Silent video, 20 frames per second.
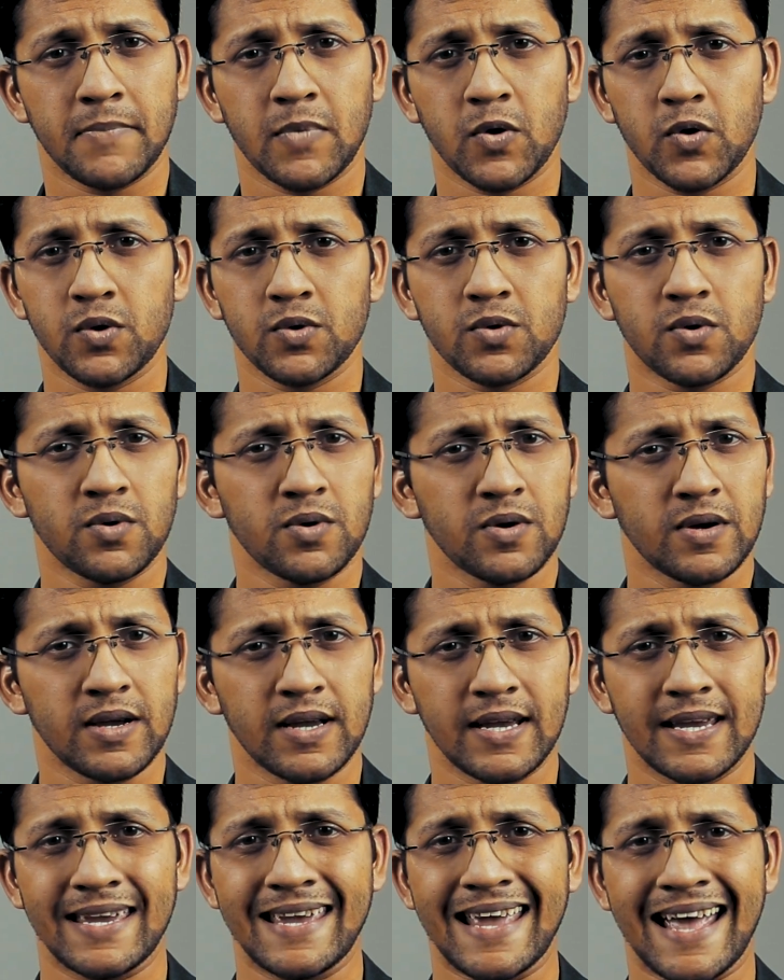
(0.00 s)
to
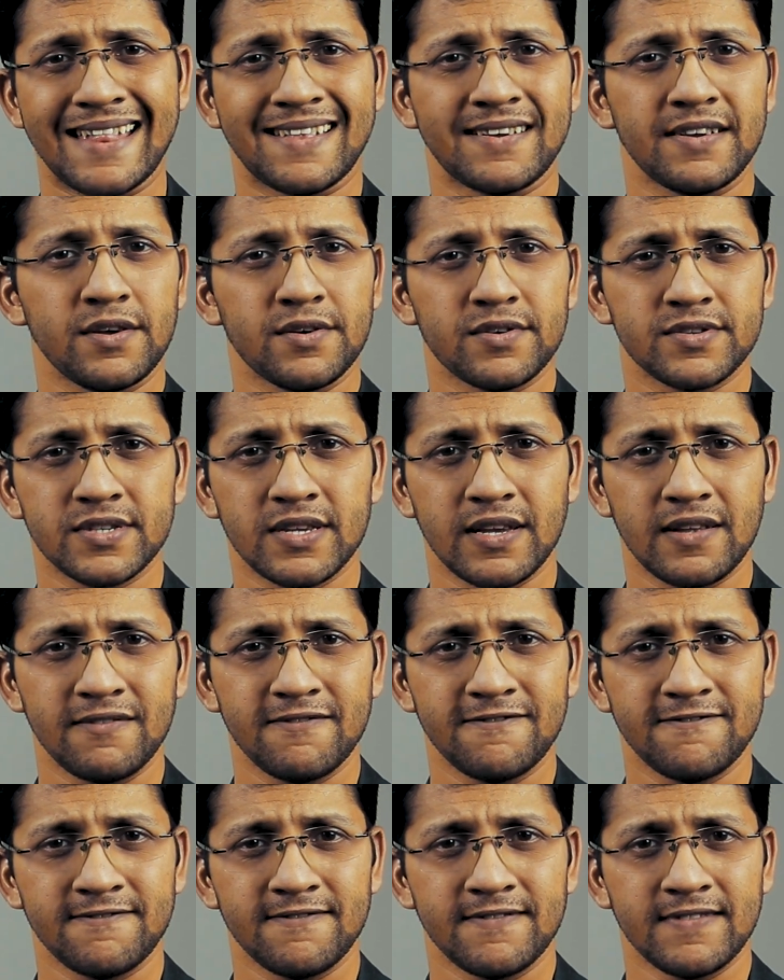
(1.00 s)
gather
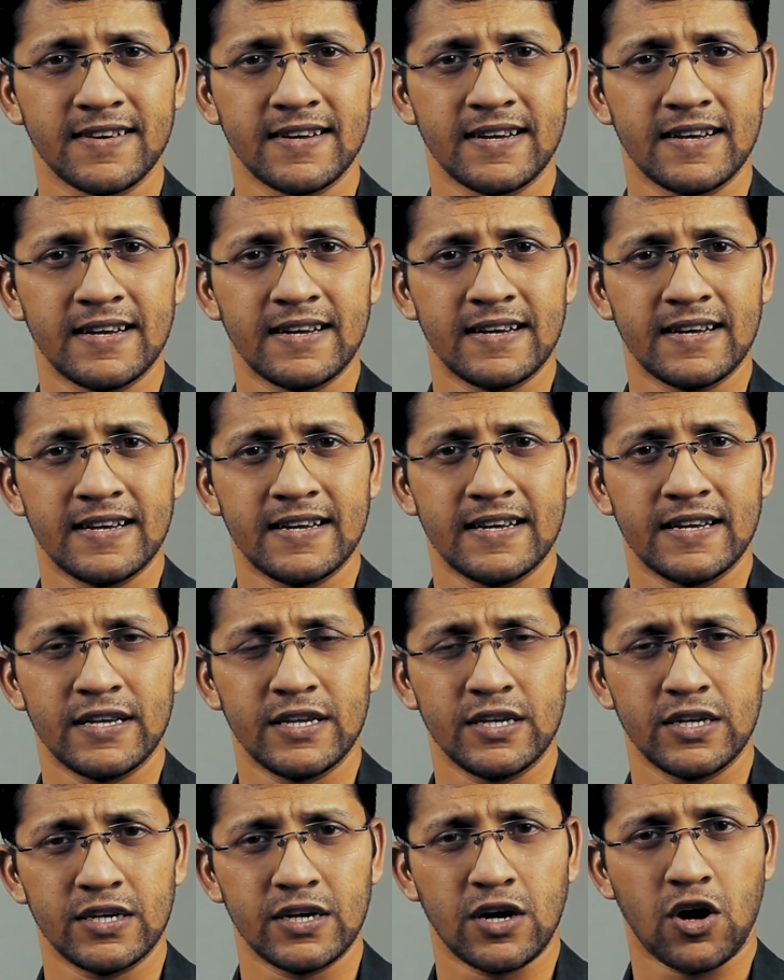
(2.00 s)
yourself,
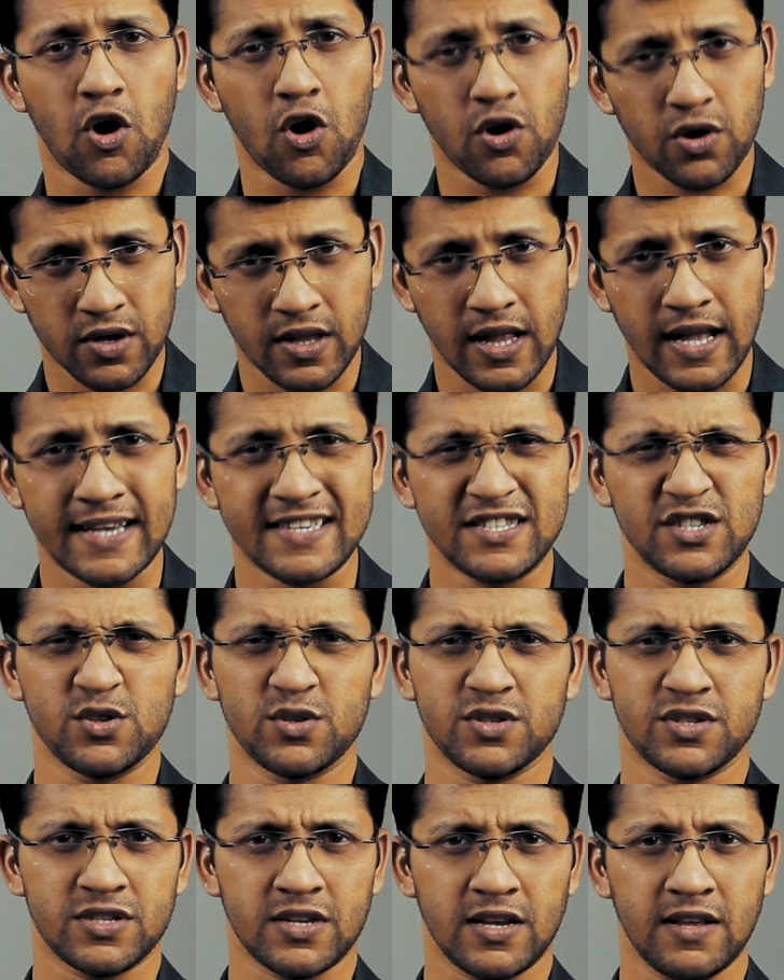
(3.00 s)
organize
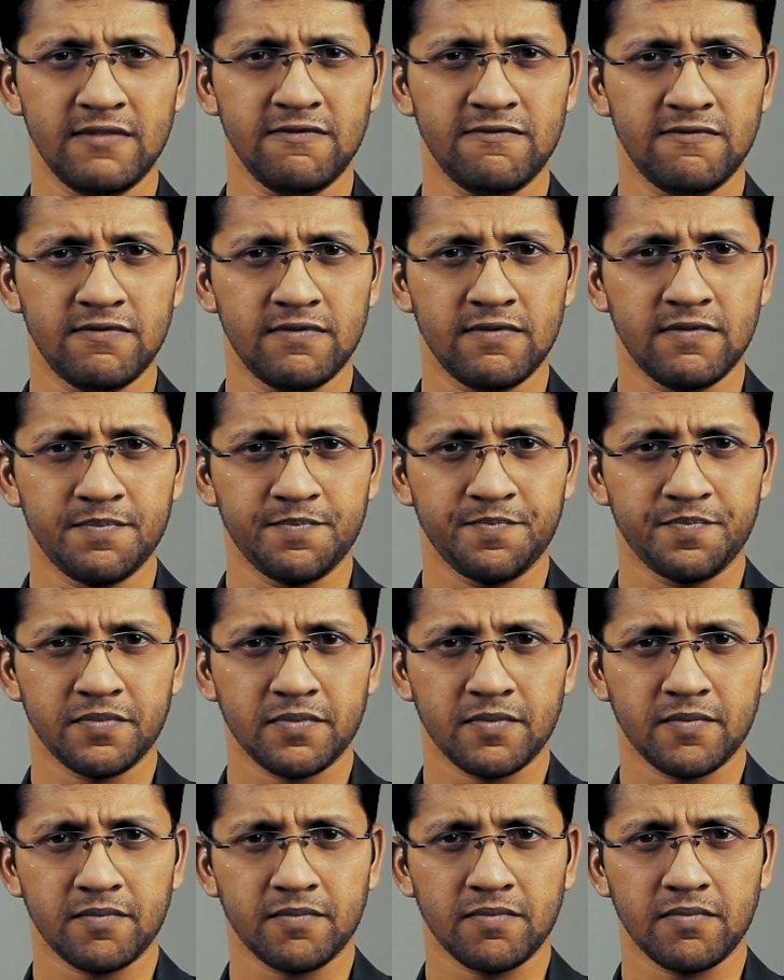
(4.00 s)
yourself,
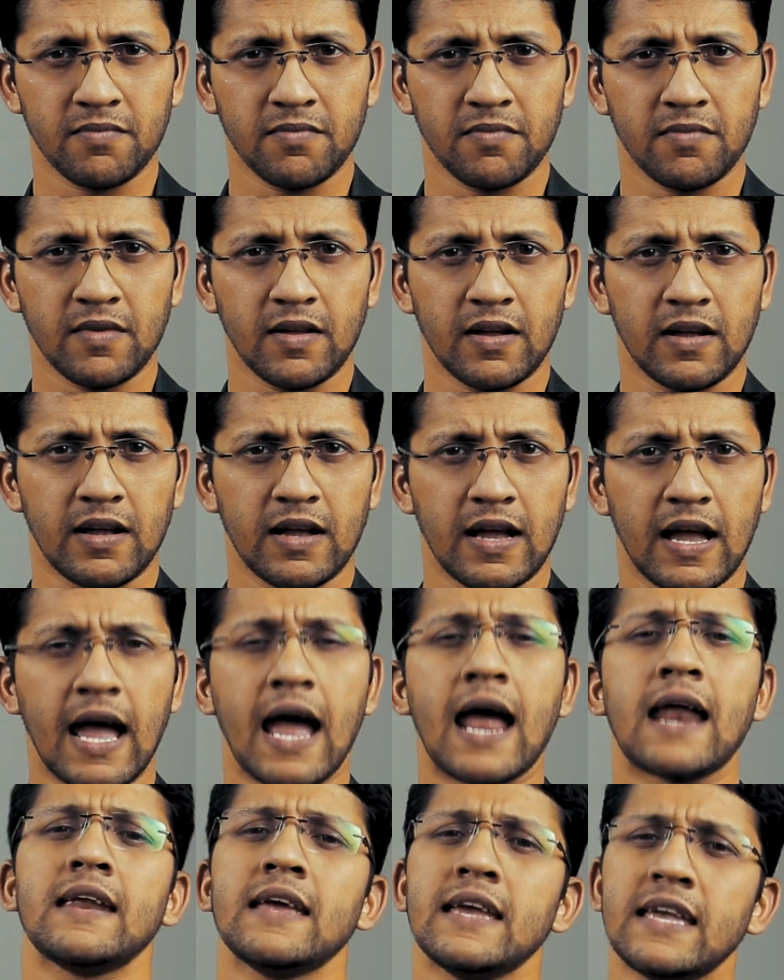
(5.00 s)

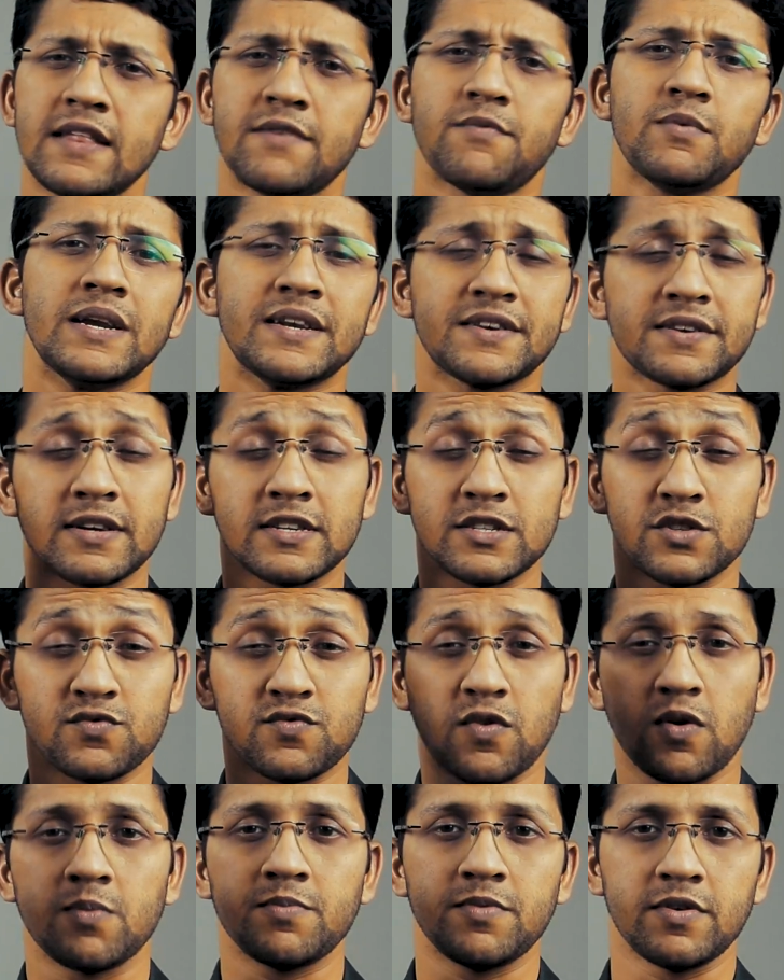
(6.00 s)
and in a way
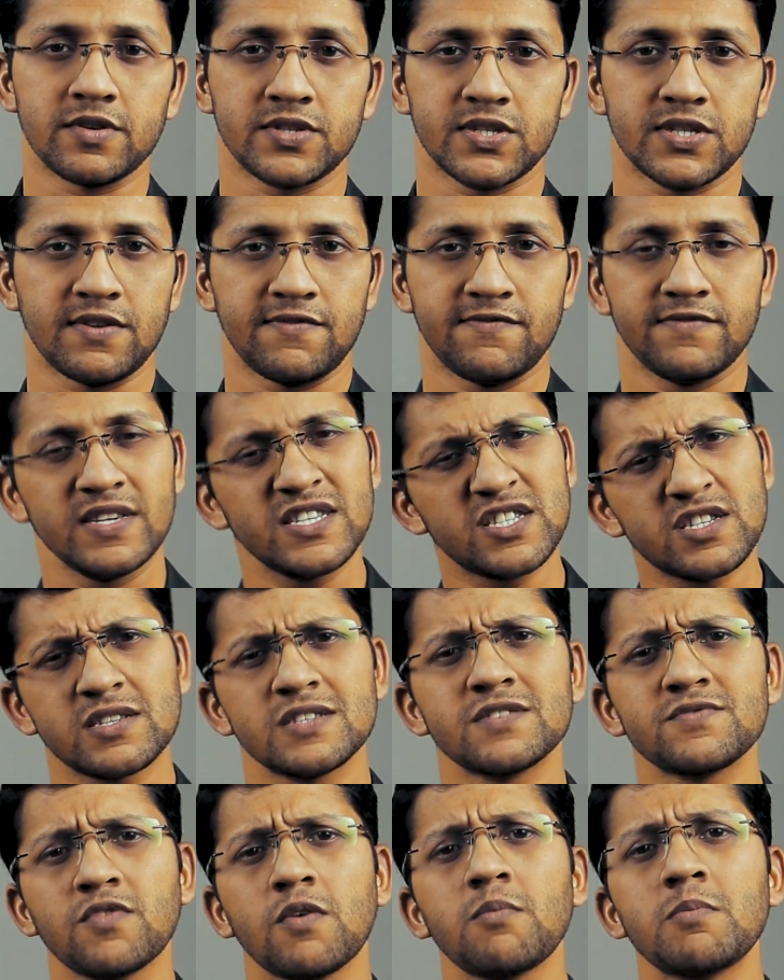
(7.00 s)
transform yourself. This
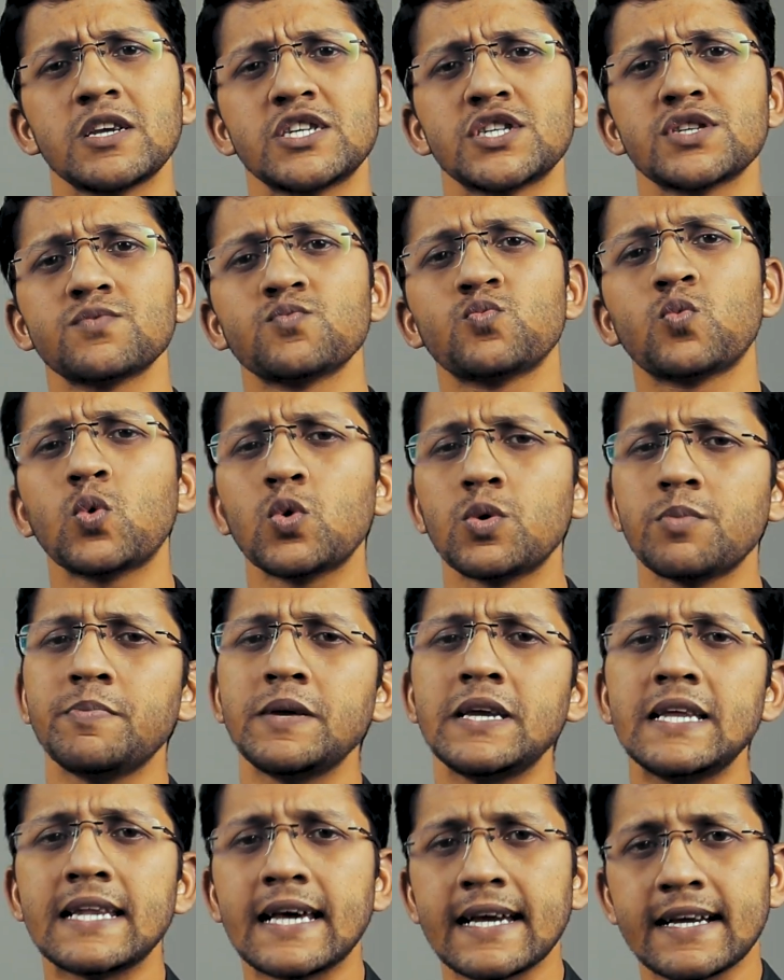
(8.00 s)
transformation won't
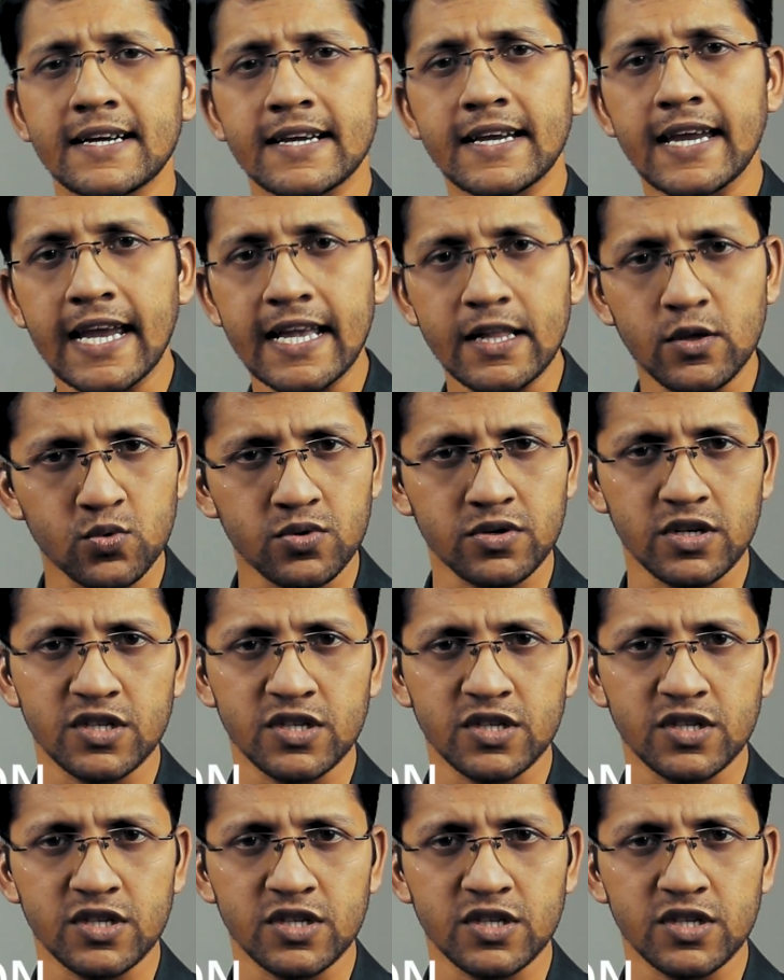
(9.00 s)
be like a Ketu